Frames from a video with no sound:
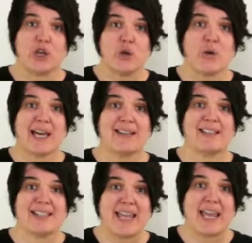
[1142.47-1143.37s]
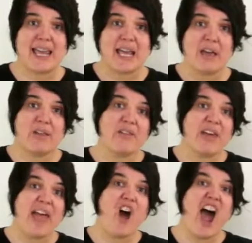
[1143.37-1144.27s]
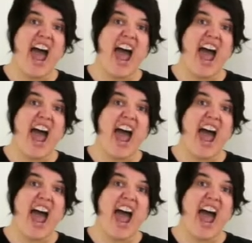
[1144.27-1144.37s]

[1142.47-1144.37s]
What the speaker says: you can see that they are